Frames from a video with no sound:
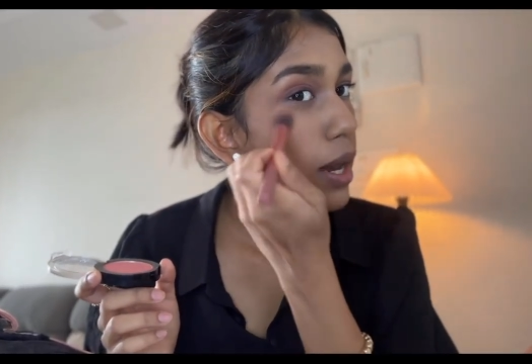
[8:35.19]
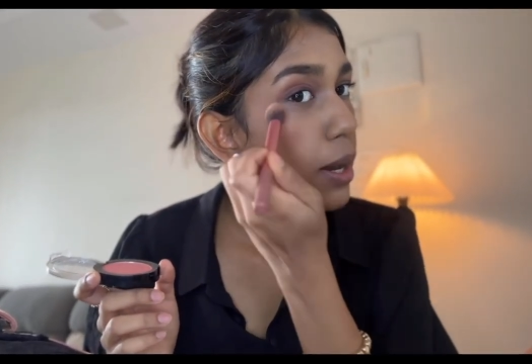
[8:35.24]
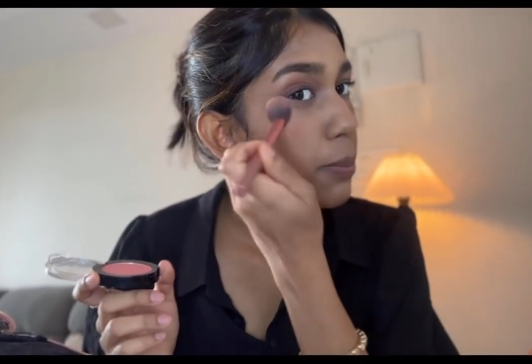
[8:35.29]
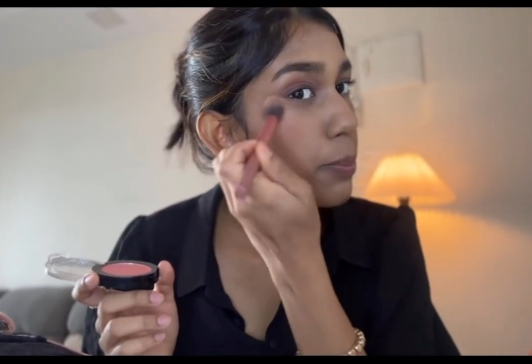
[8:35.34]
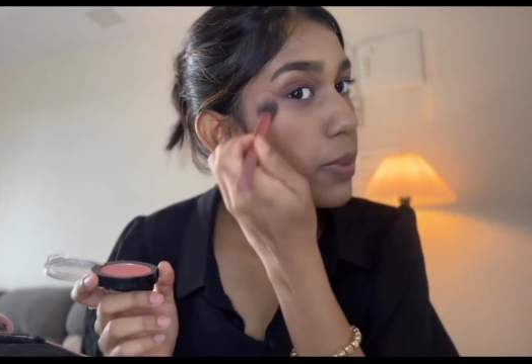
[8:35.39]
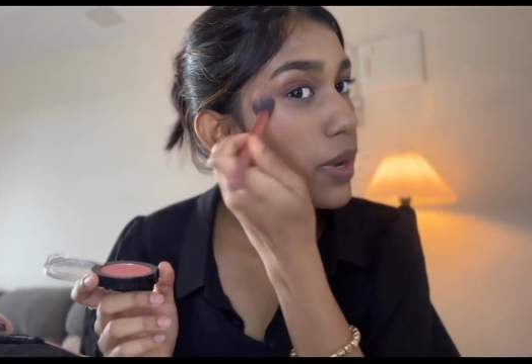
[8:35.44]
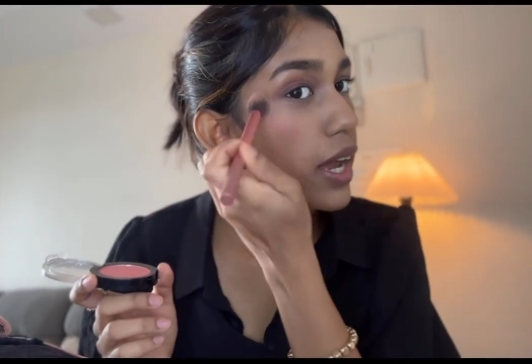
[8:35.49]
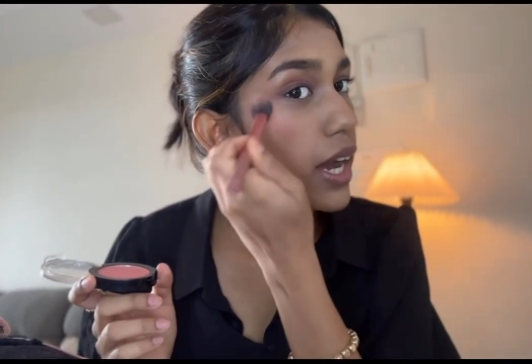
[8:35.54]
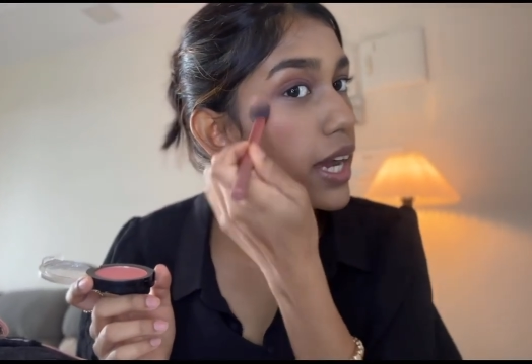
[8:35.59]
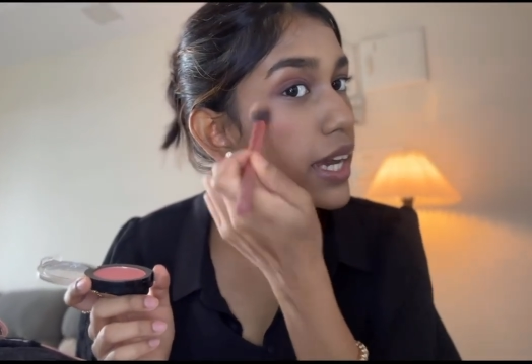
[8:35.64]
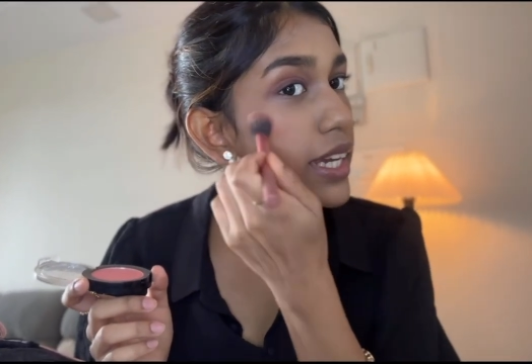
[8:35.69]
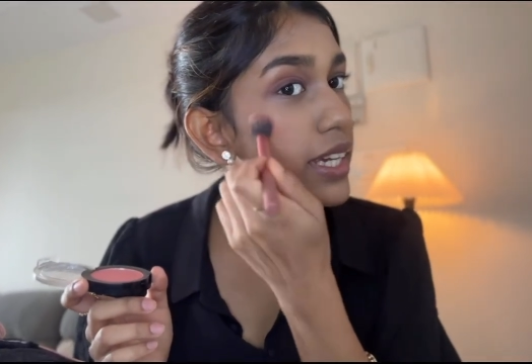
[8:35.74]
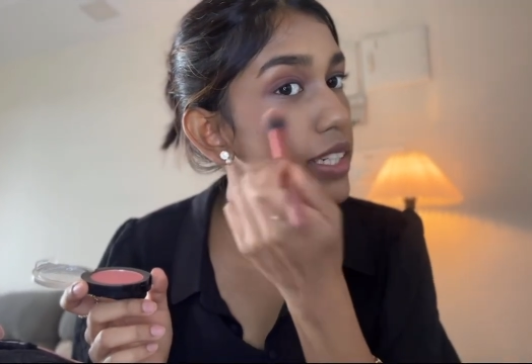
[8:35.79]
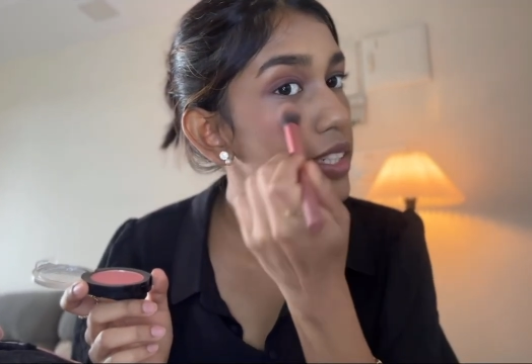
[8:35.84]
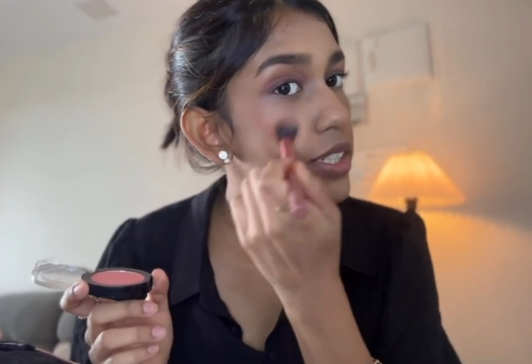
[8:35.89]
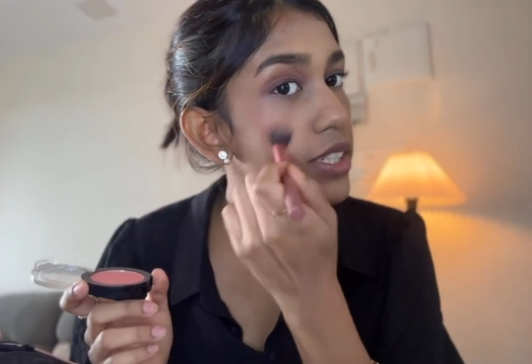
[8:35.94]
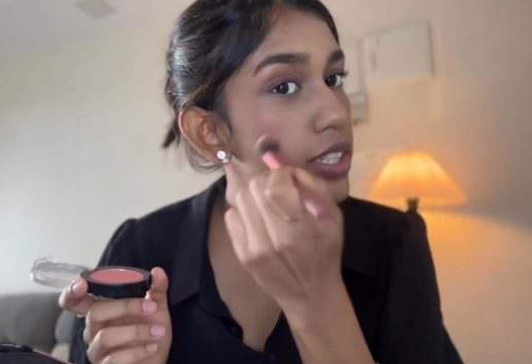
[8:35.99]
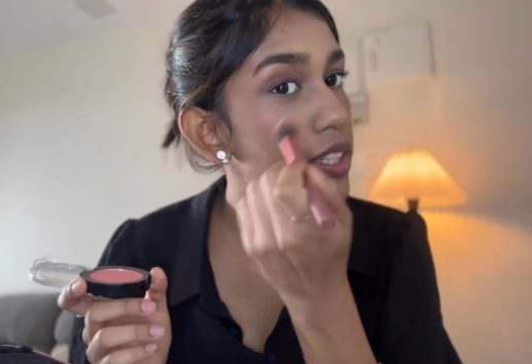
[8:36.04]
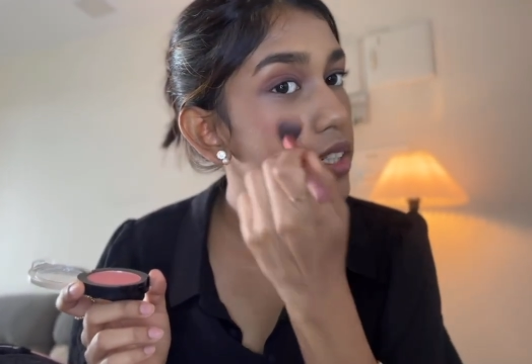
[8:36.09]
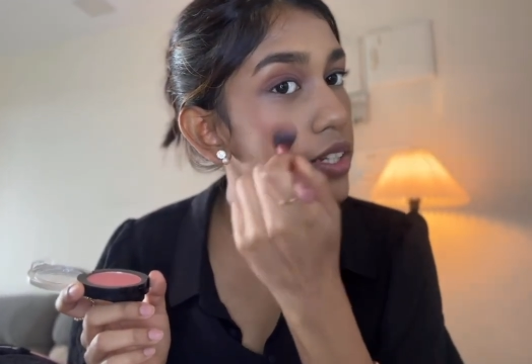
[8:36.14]
apply
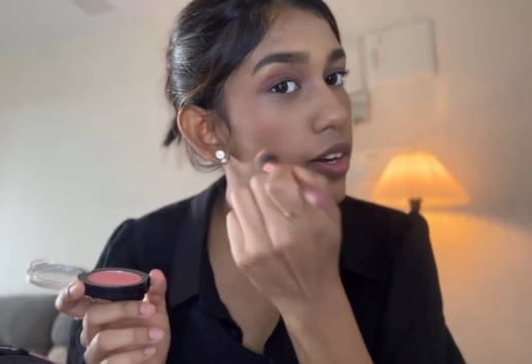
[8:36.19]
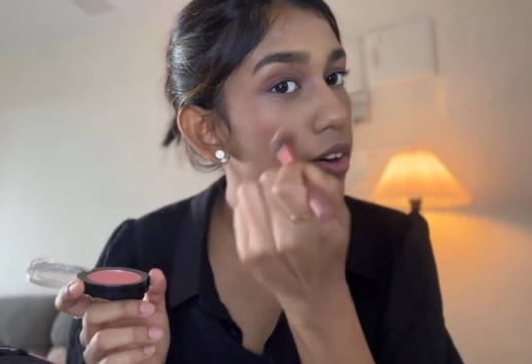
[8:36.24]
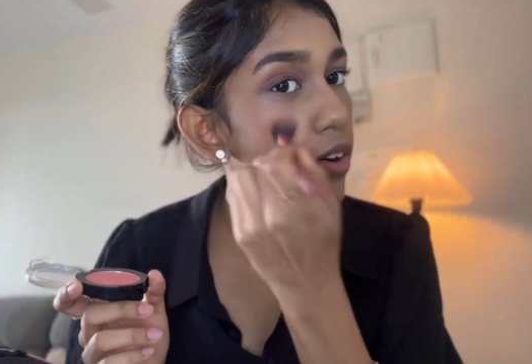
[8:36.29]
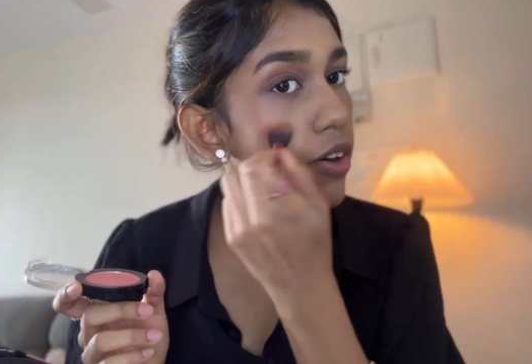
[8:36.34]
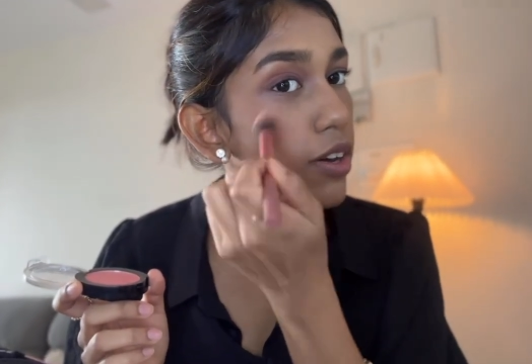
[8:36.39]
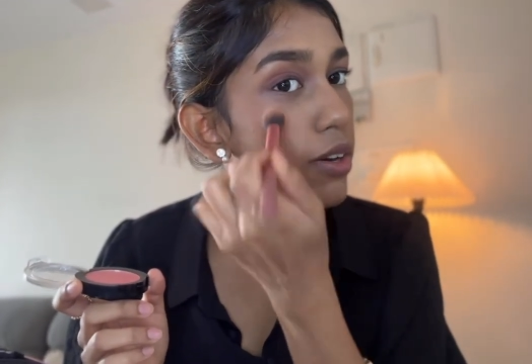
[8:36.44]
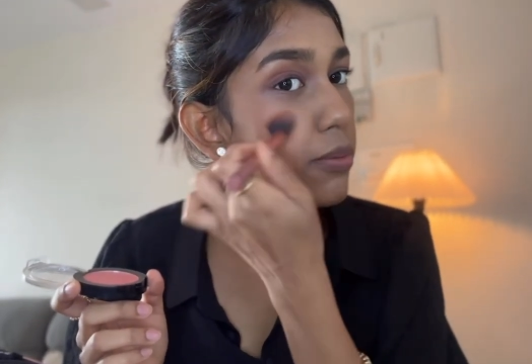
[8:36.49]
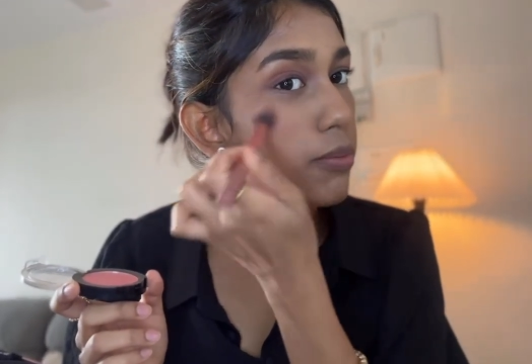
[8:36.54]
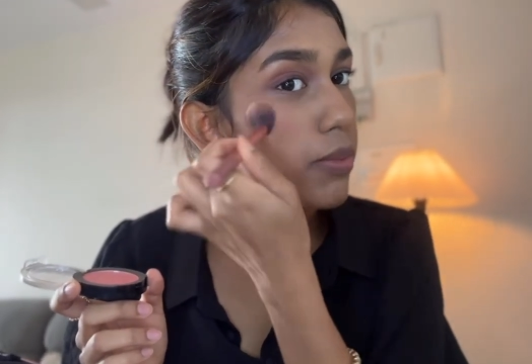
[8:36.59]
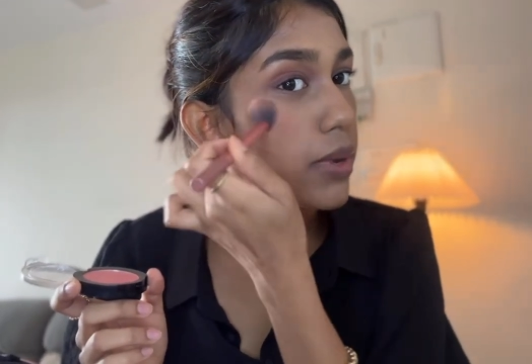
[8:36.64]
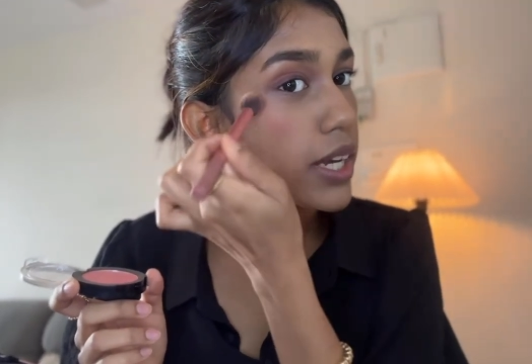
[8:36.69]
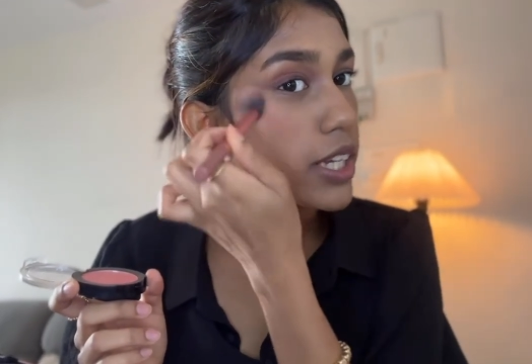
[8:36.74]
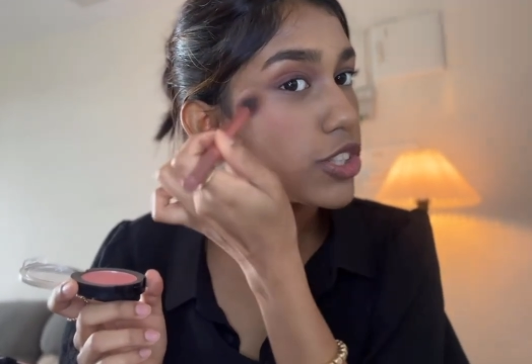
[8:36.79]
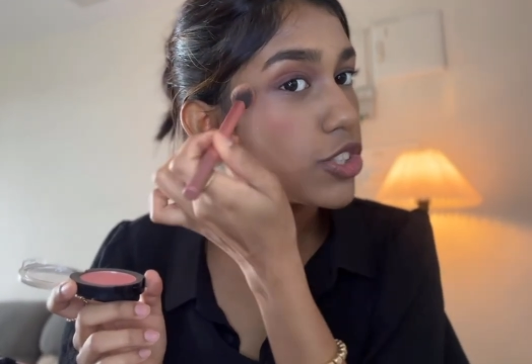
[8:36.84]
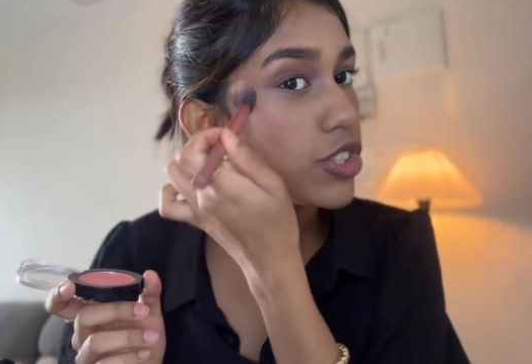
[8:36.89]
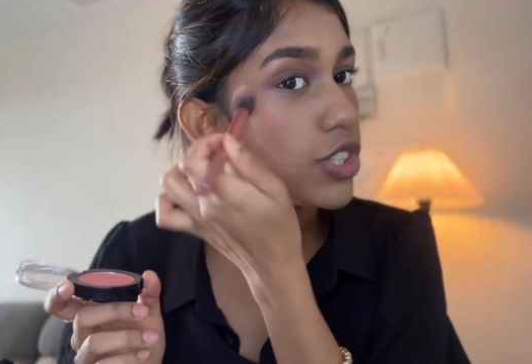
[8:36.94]
it on my